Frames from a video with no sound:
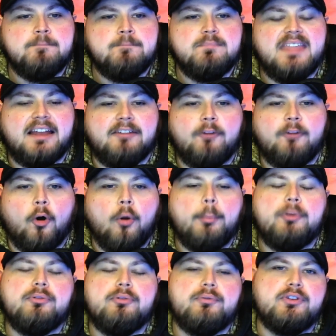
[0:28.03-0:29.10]
that it
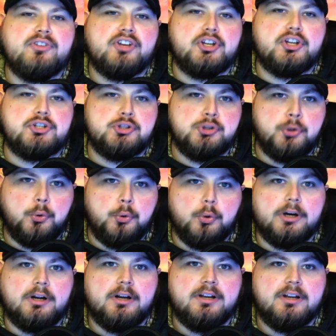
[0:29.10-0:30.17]
almost feels like a
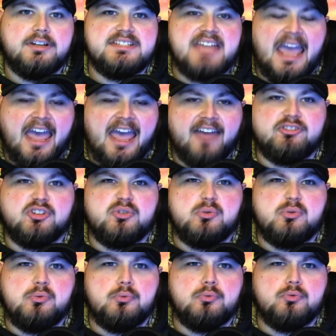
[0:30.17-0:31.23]
chore to have
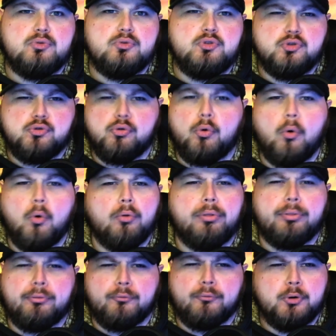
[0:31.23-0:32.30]
to scroll
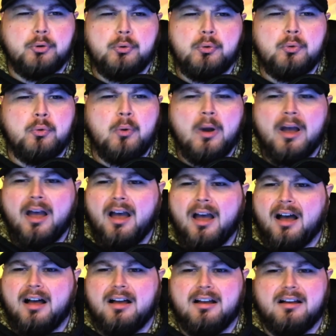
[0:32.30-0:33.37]
through,
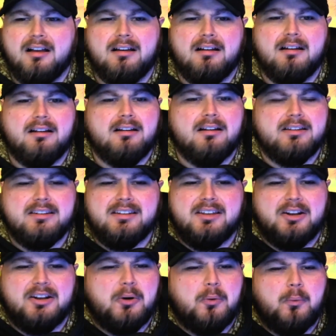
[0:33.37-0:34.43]

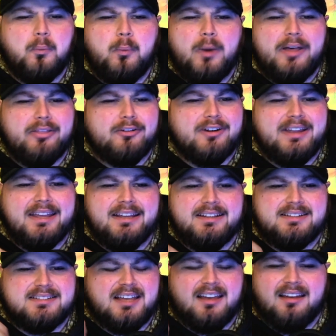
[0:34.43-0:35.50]
you know, whether
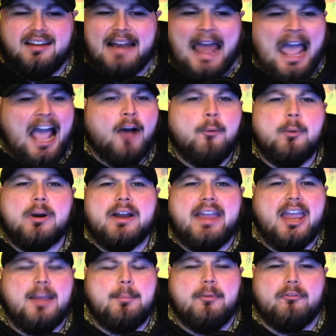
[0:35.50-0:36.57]
it's an hour
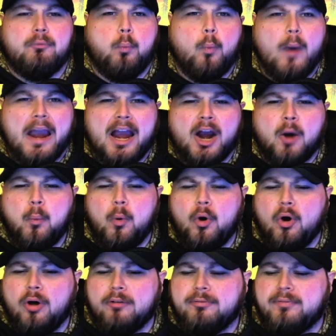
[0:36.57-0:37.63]
game of
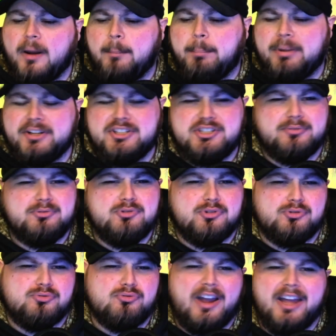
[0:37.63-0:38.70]
werewolf, a bunch of
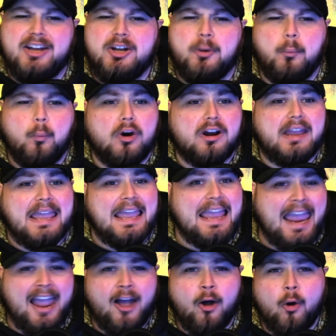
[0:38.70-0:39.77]
just random
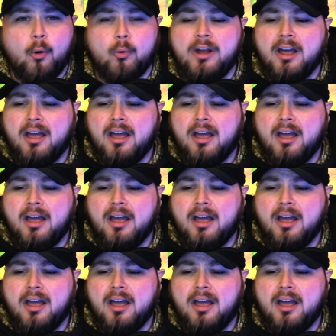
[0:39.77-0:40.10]
working out.